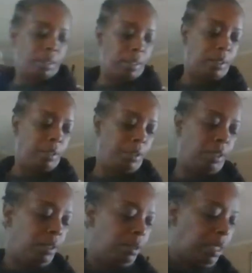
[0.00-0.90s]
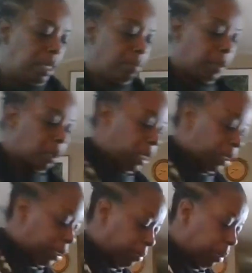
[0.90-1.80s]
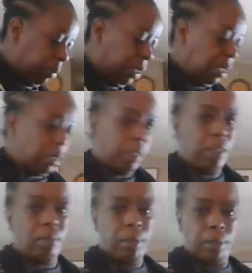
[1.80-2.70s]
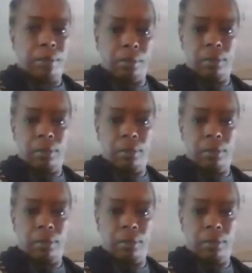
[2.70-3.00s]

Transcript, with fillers: what's in here, y'all. I have no idea. Maybe you guys can help me.